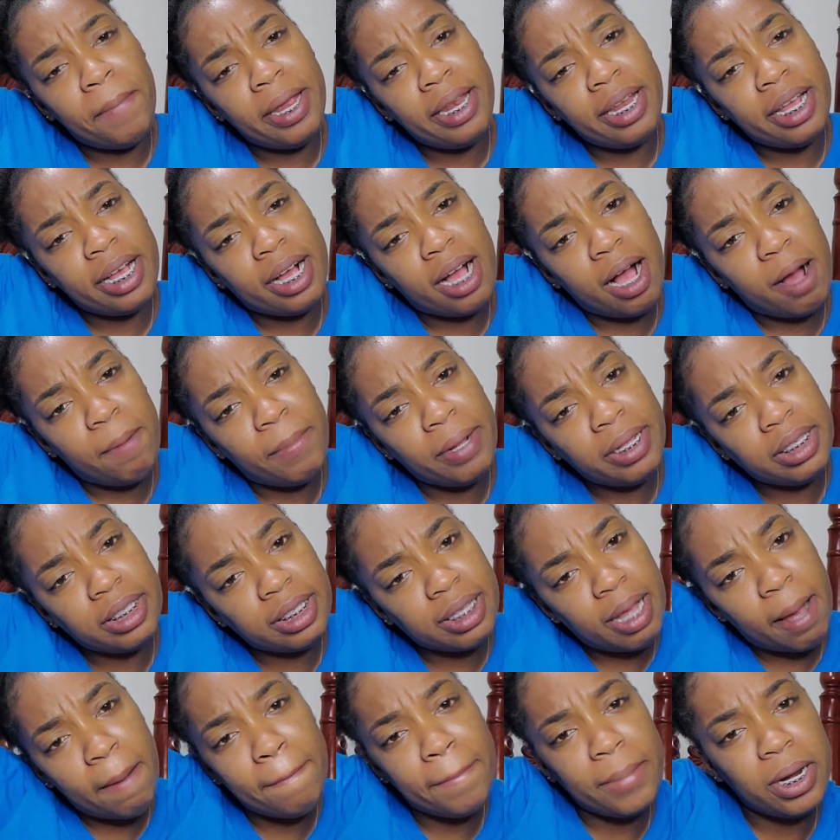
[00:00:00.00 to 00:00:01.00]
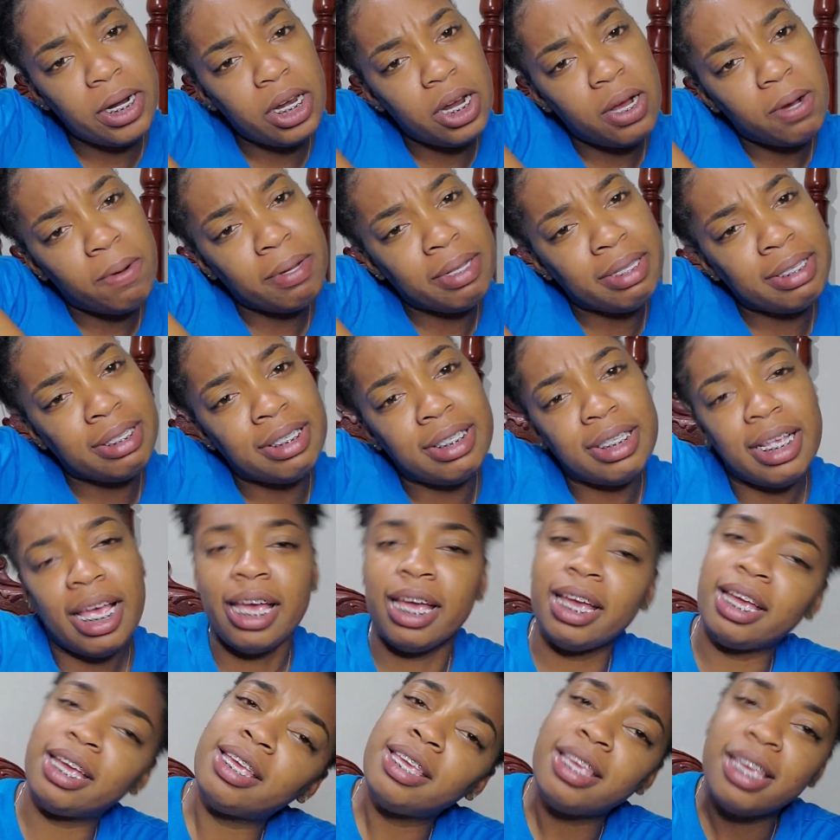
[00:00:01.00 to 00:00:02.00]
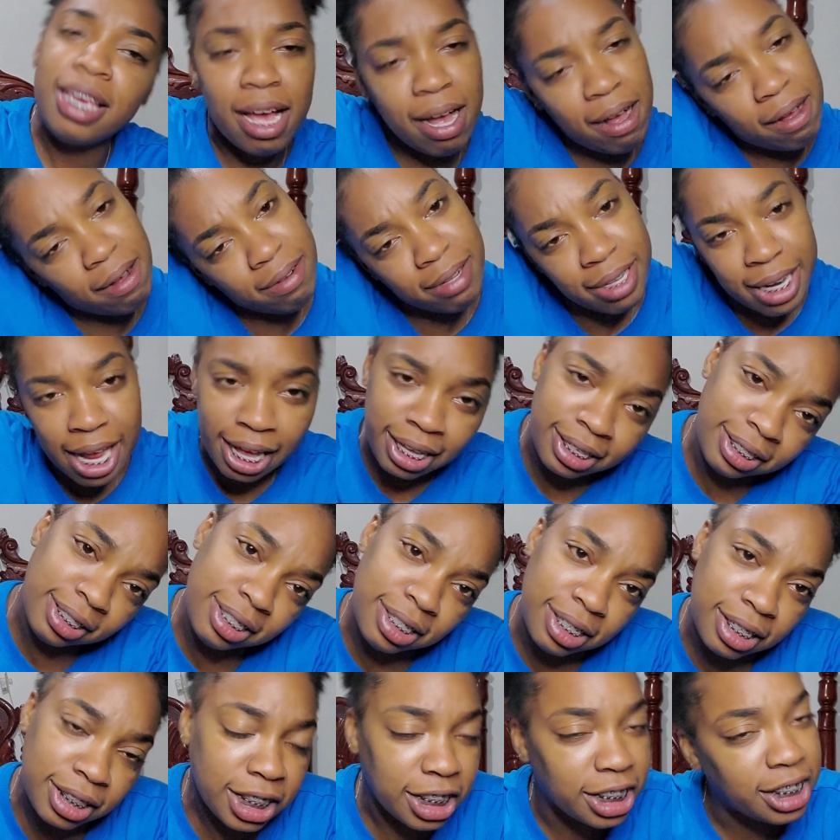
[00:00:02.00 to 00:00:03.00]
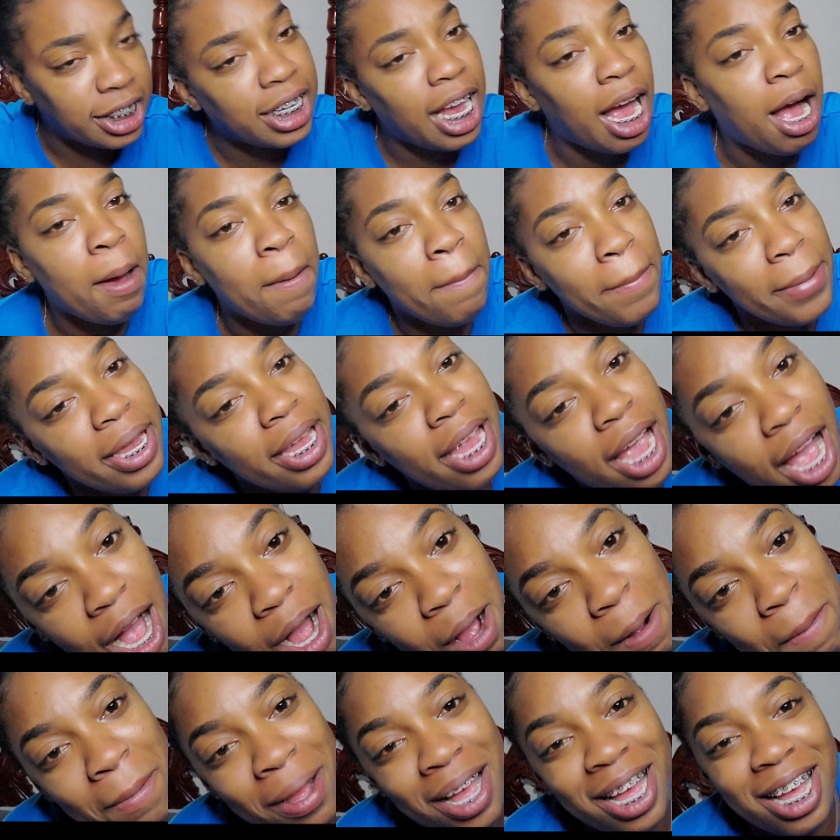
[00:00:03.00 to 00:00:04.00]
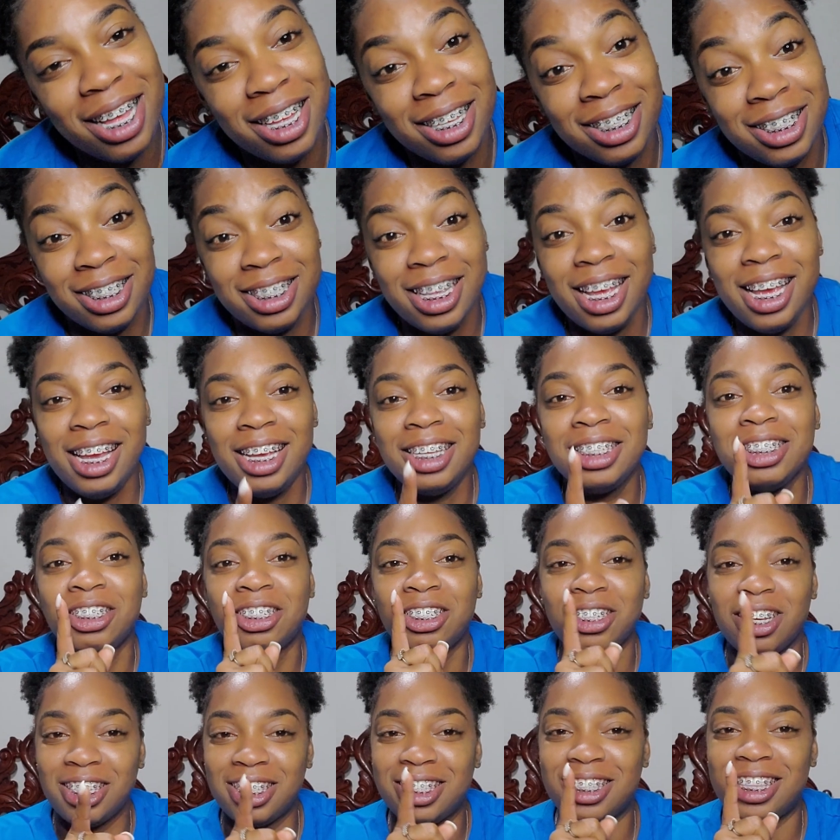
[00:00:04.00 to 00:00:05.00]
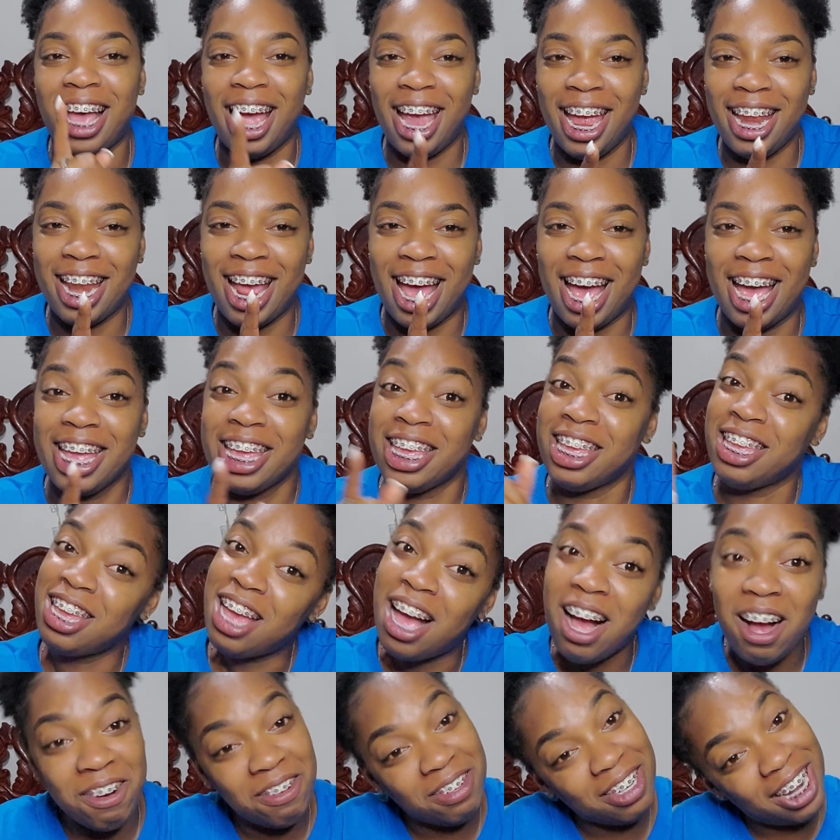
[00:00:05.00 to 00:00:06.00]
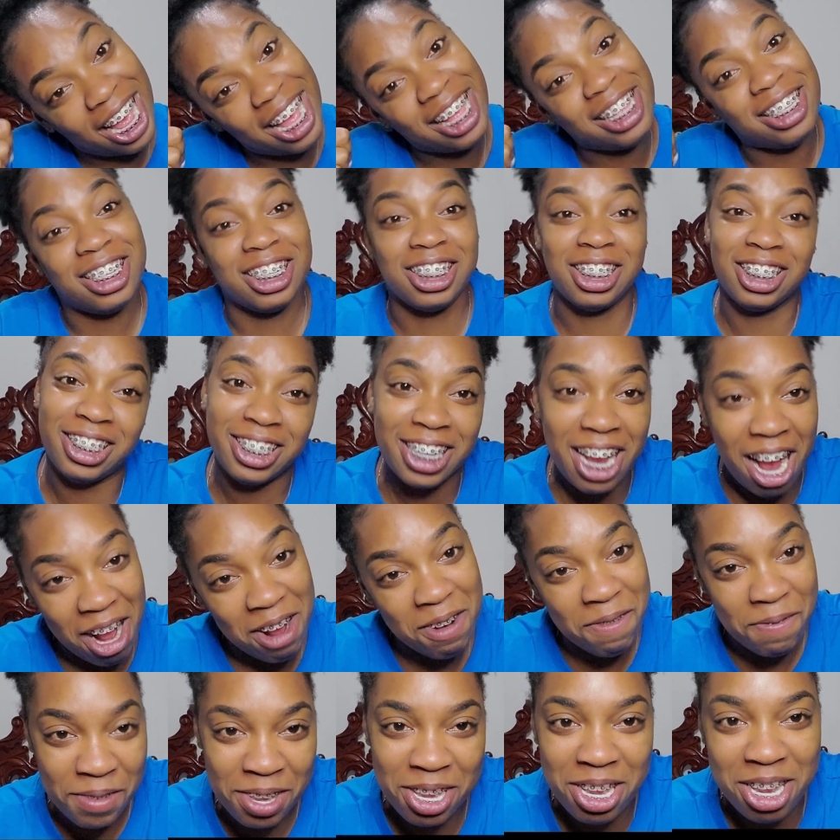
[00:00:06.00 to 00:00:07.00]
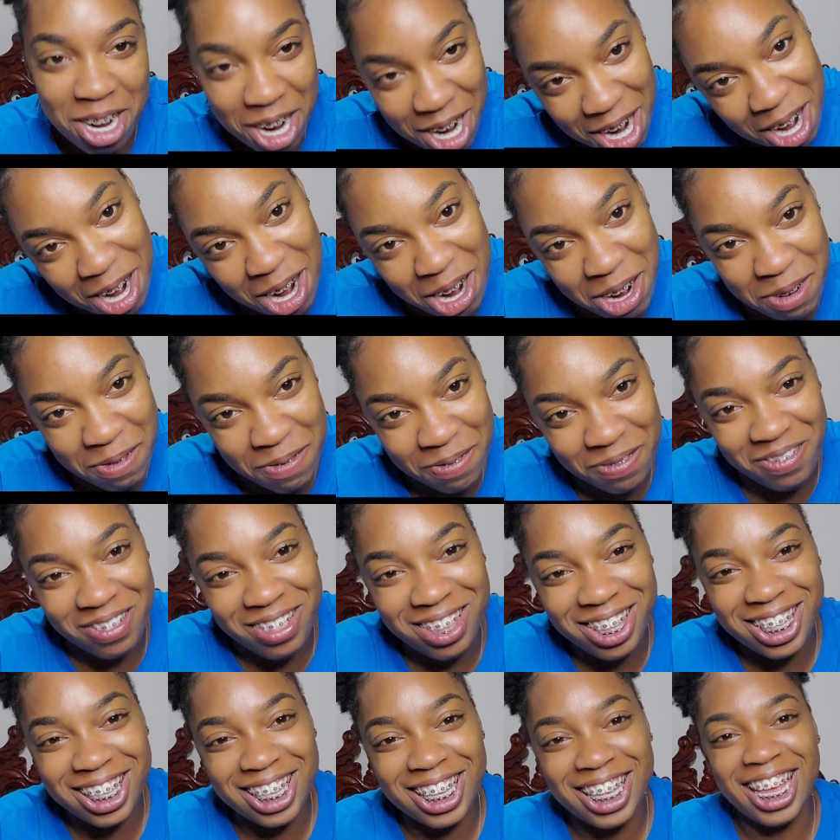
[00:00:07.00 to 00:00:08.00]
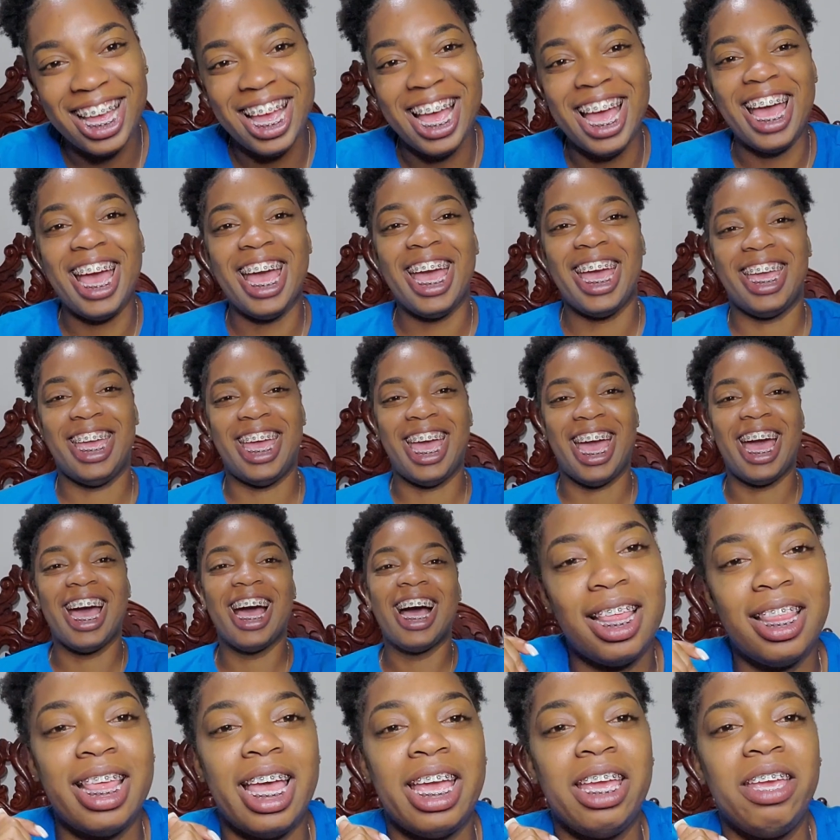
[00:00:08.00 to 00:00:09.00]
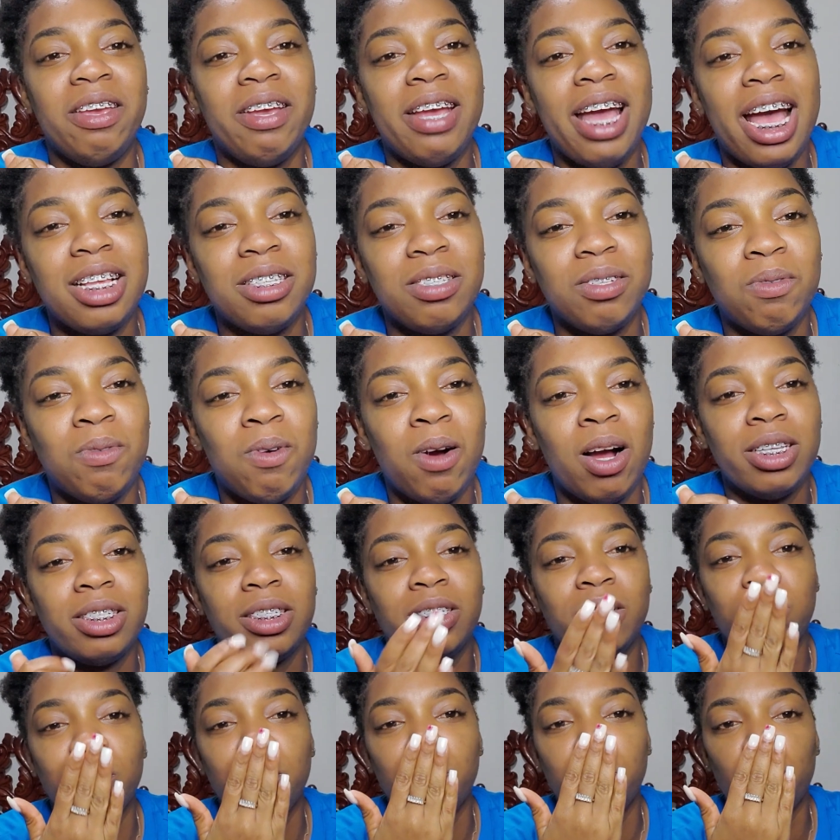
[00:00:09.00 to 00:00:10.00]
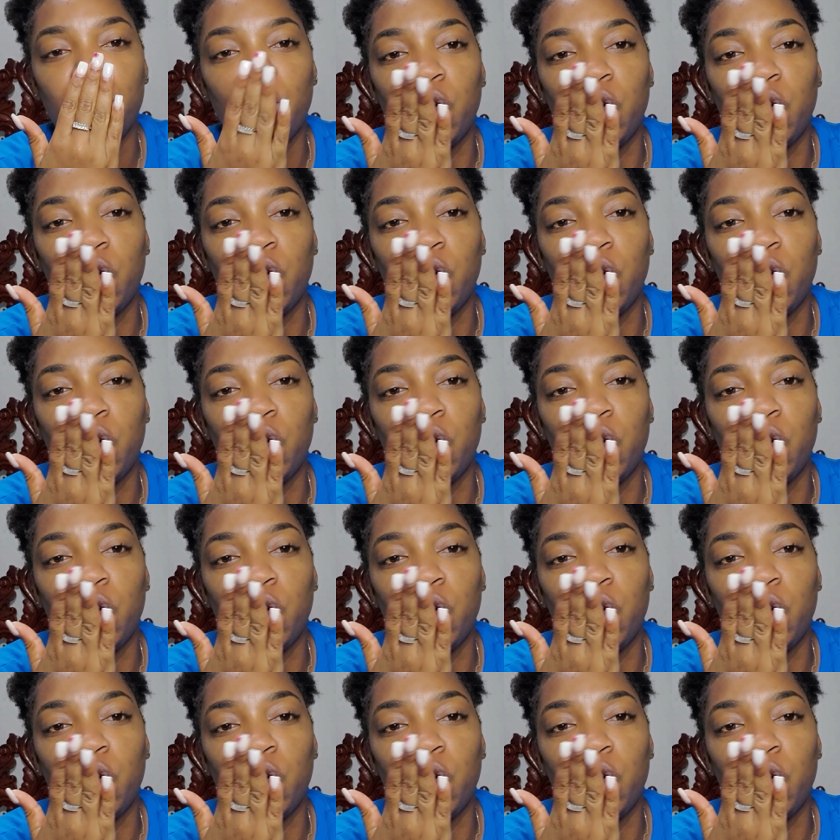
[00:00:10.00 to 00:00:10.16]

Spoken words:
in the comments down below and say, yo, Nessa, shout me up. Say it just like that. Yo, Nessa, shout me up. Yeah, thank you guys for watching.